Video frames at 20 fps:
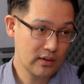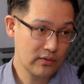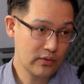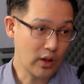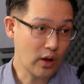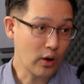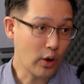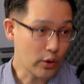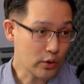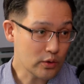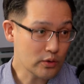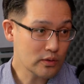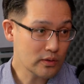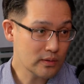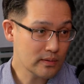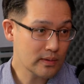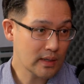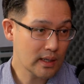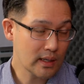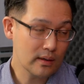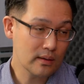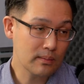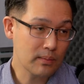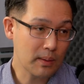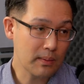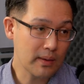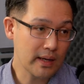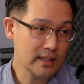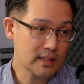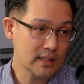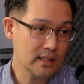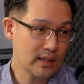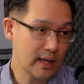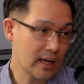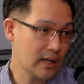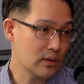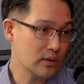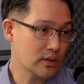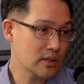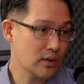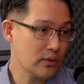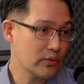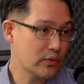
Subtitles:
the local population, and also